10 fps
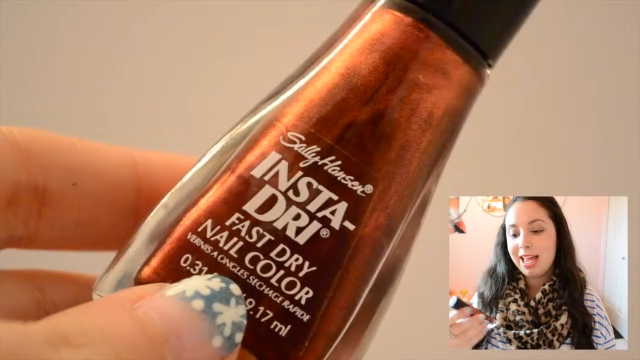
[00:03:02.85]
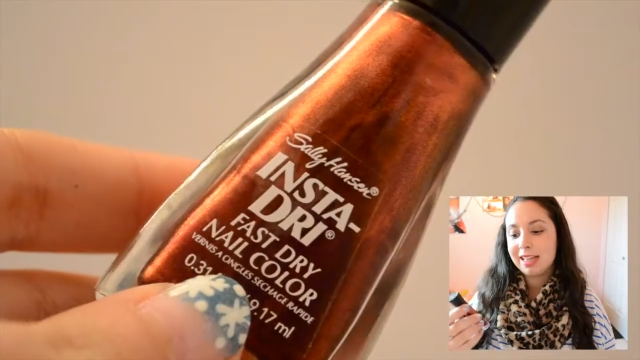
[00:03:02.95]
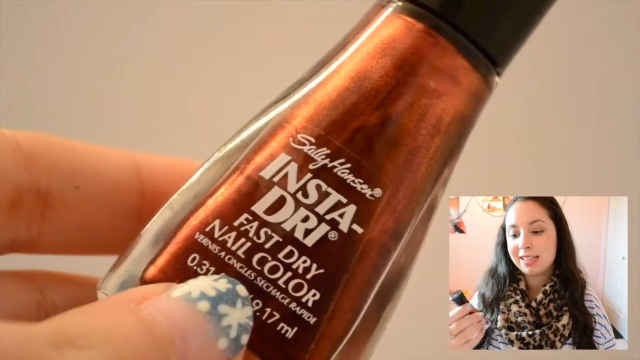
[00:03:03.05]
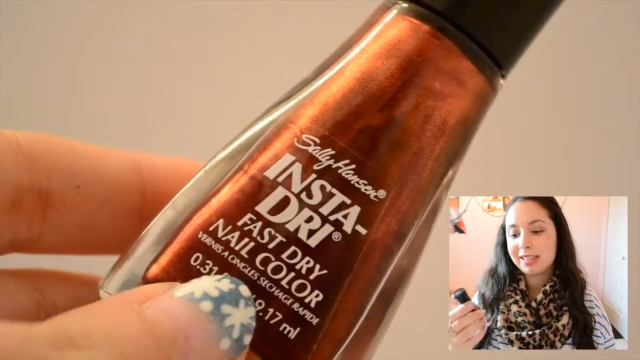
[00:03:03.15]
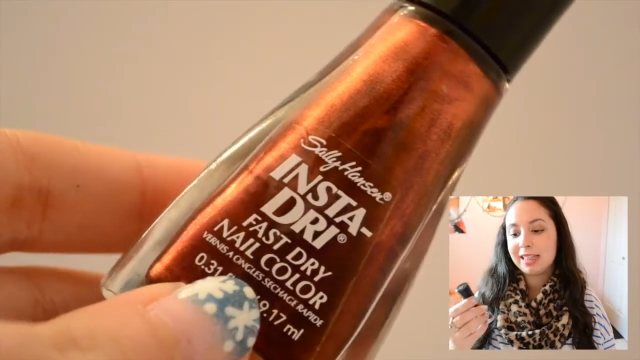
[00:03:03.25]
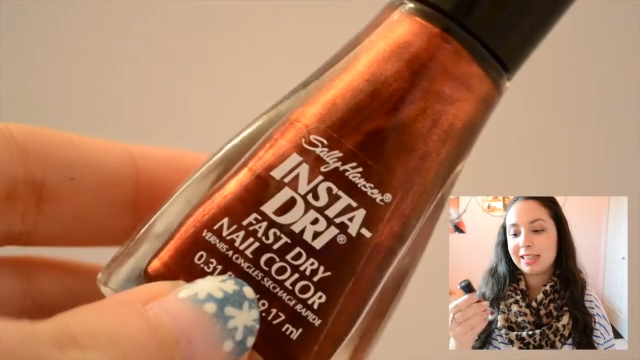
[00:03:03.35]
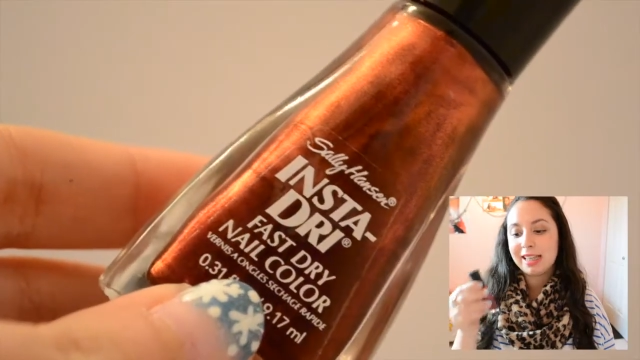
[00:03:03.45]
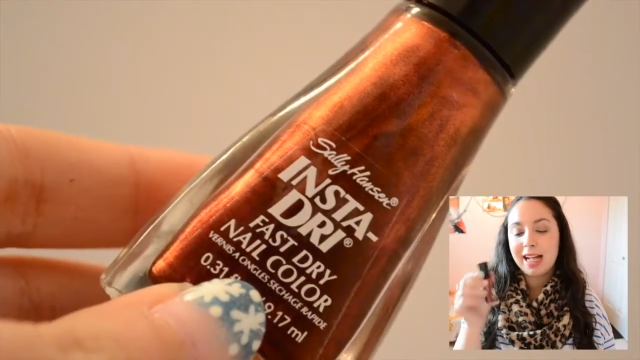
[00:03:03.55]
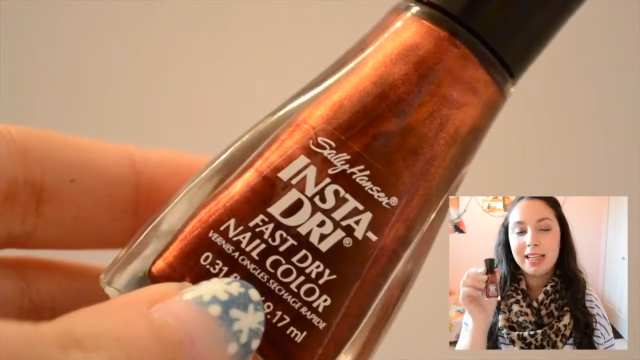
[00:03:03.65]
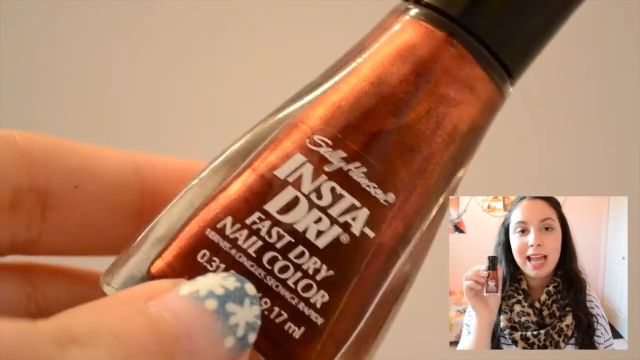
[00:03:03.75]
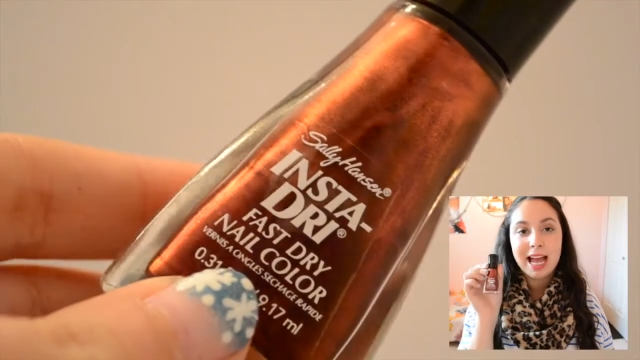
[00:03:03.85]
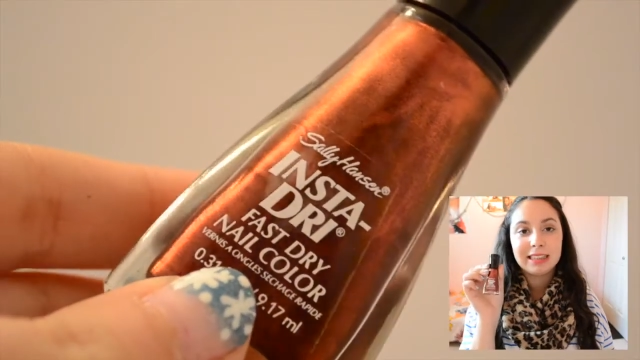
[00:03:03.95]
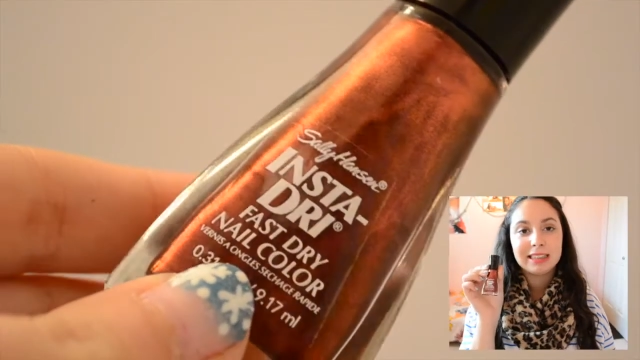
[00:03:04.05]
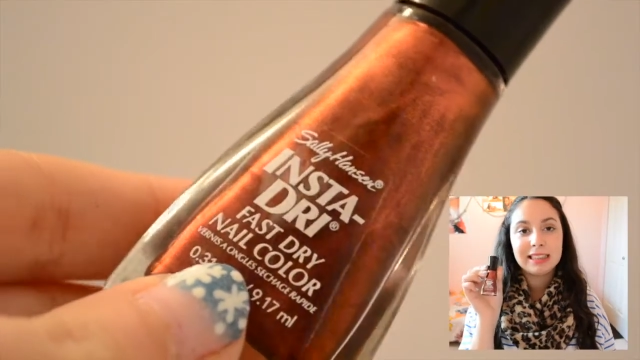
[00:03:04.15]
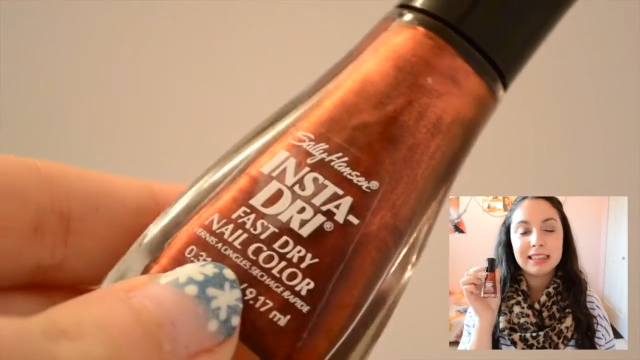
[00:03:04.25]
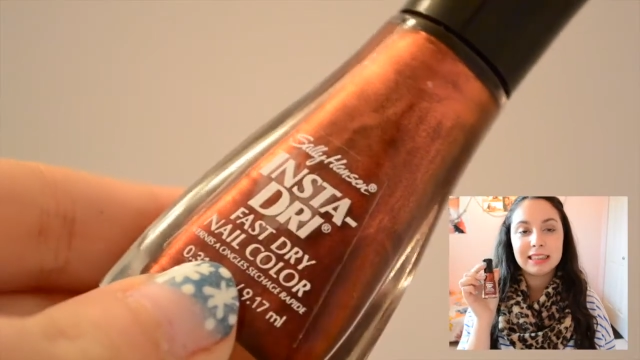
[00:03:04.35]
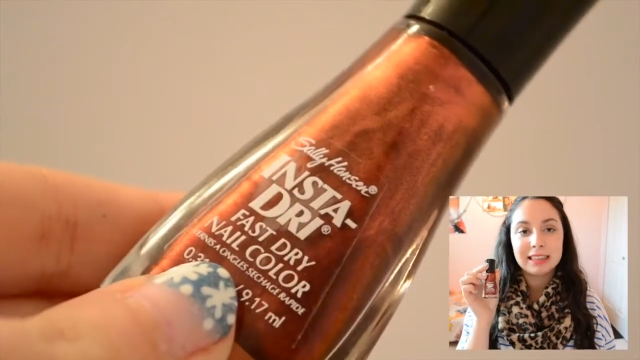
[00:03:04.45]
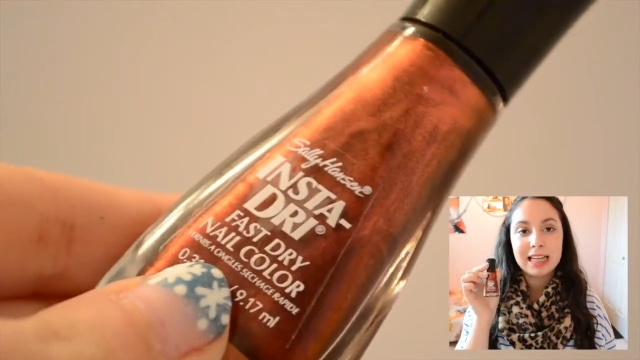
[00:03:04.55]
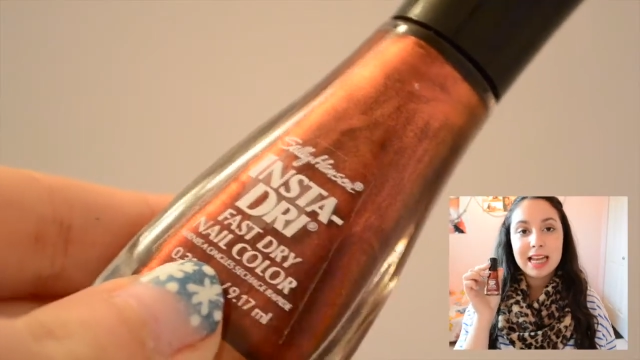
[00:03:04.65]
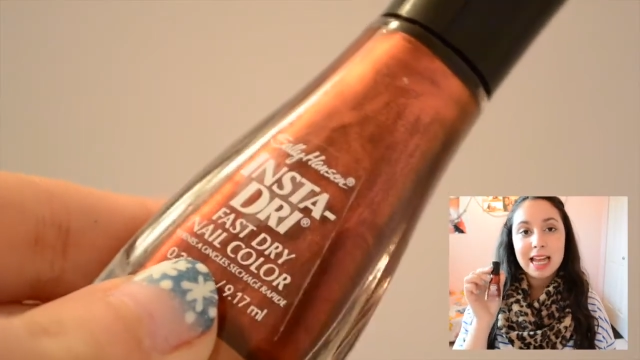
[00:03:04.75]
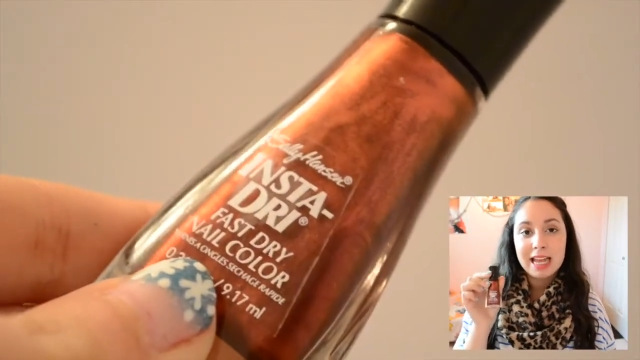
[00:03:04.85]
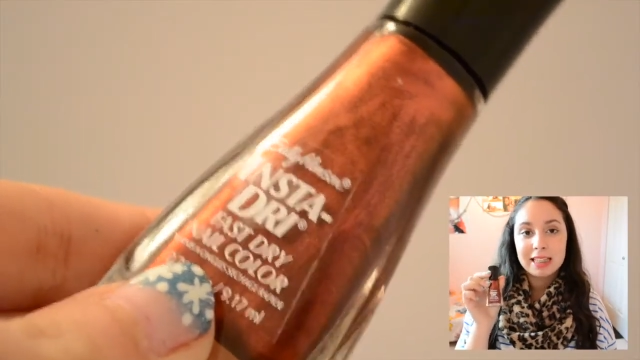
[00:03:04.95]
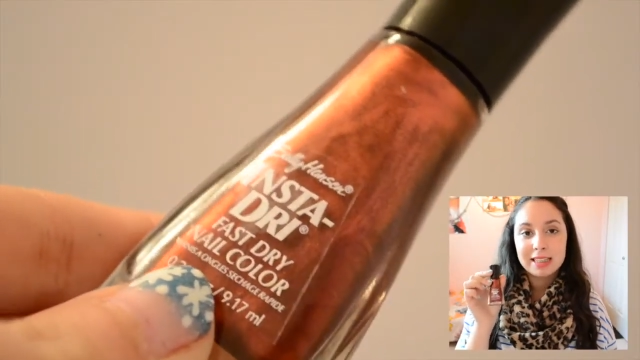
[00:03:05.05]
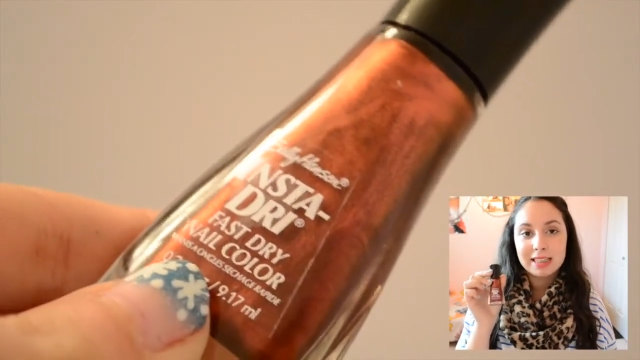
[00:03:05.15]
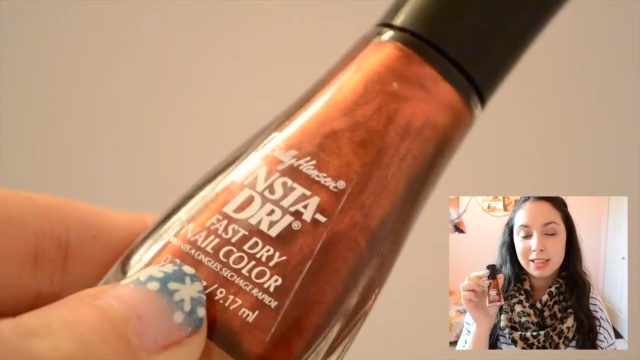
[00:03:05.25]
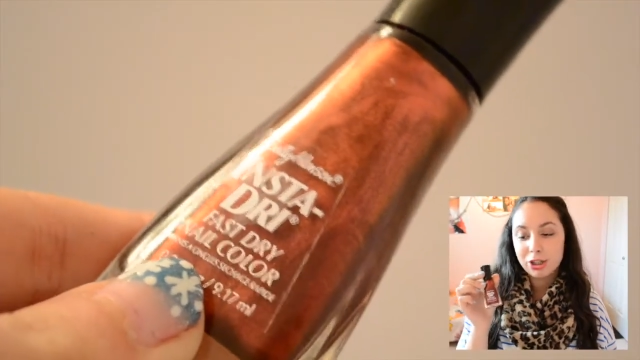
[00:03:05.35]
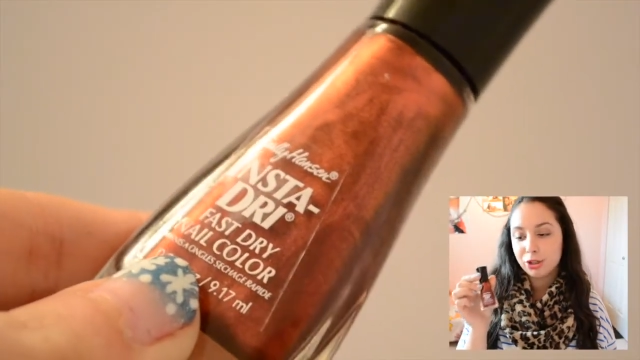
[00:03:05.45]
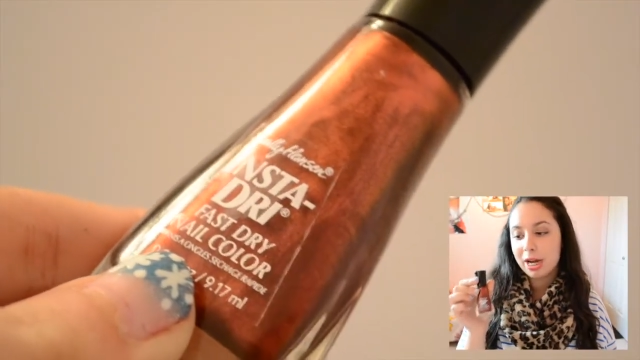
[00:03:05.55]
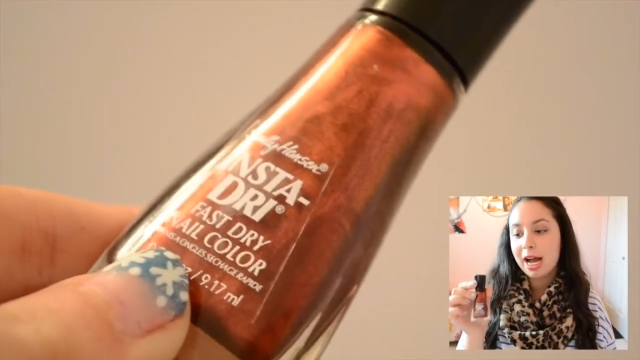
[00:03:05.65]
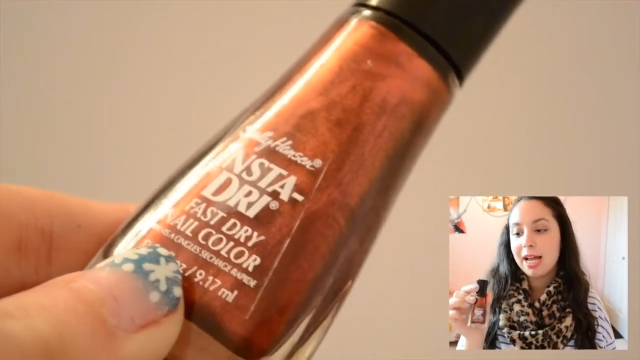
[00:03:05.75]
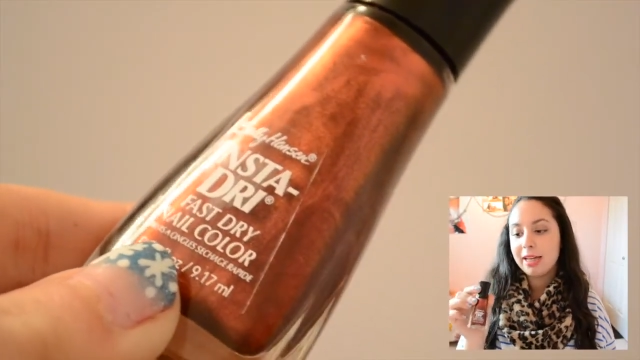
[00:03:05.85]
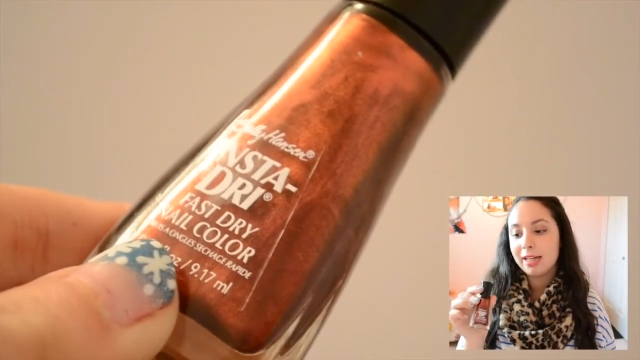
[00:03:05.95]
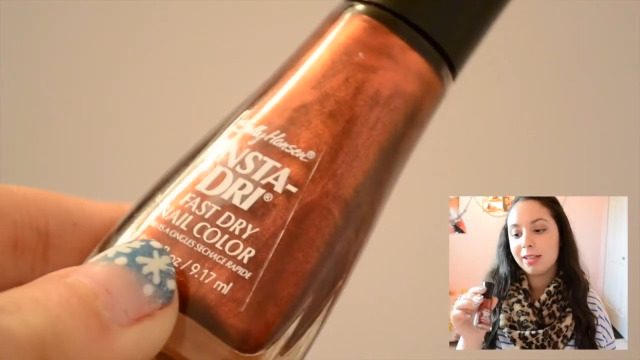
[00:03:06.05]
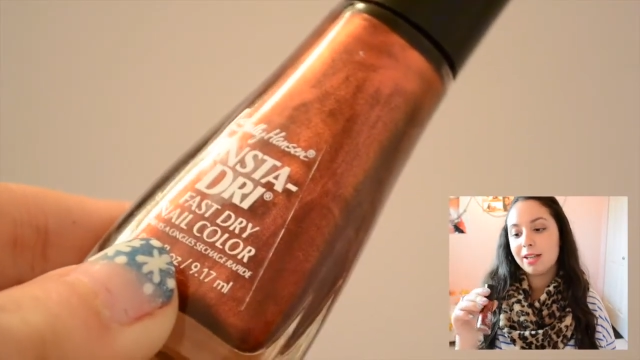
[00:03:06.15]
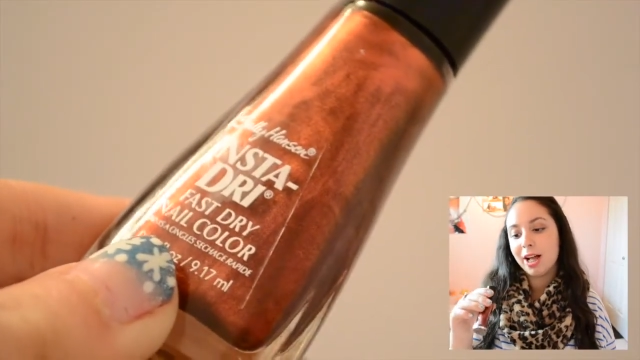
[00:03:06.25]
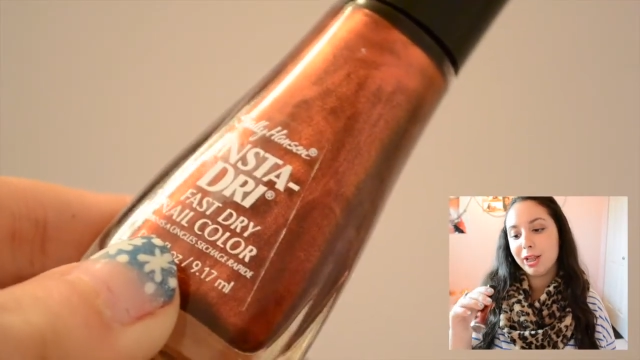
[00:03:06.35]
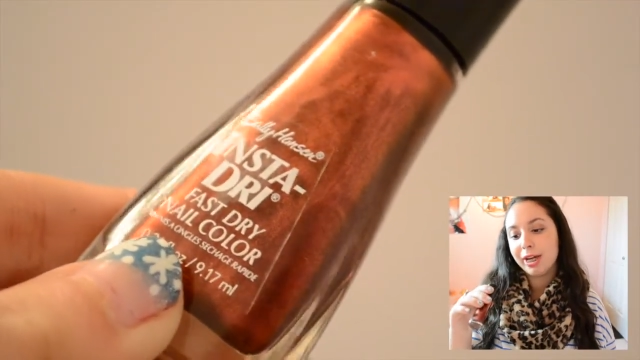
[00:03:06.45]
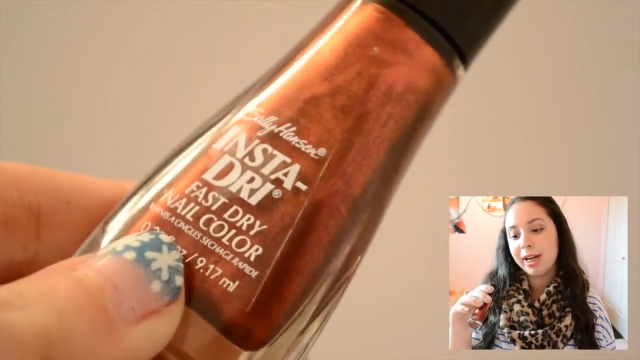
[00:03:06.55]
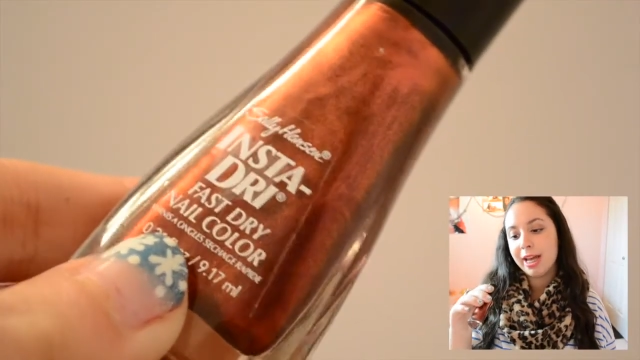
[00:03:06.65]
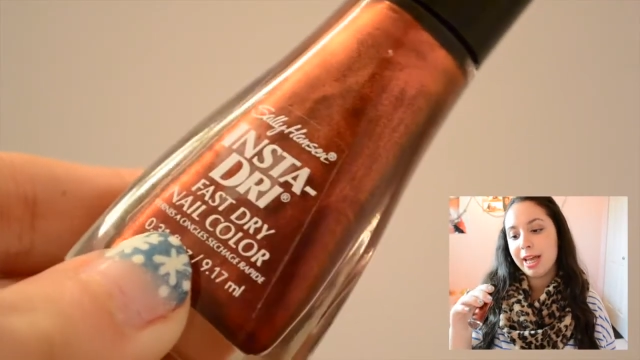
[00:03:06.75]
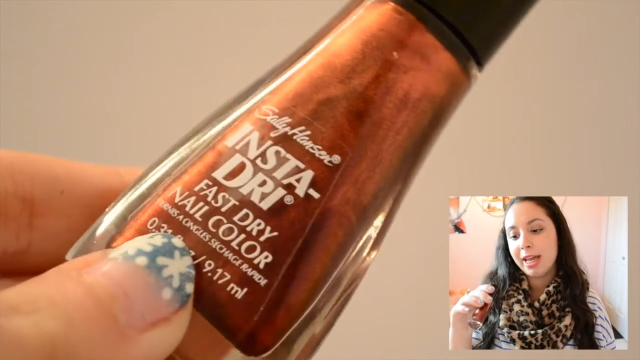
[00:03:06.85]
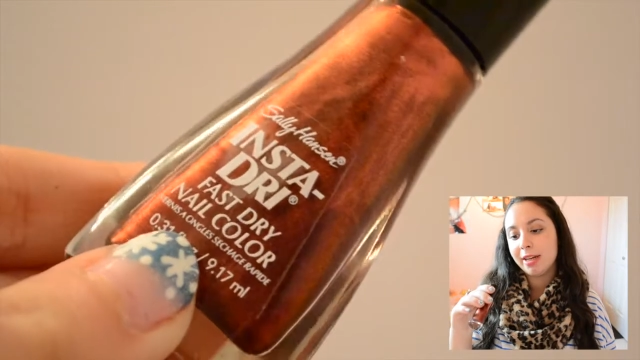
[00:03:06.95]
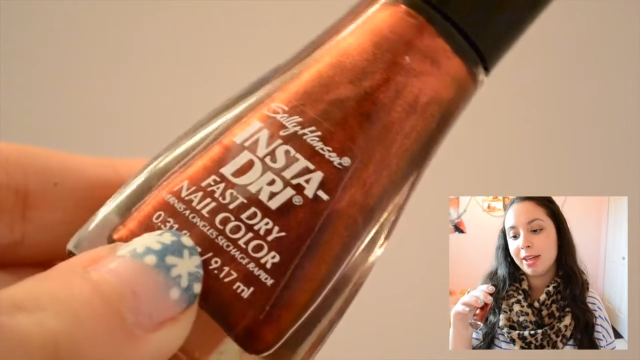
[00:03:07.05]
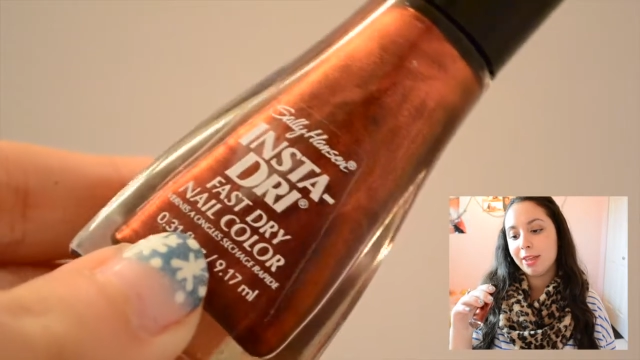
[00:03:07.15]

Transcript: is the Sally Hansen's Insta Dry nail color in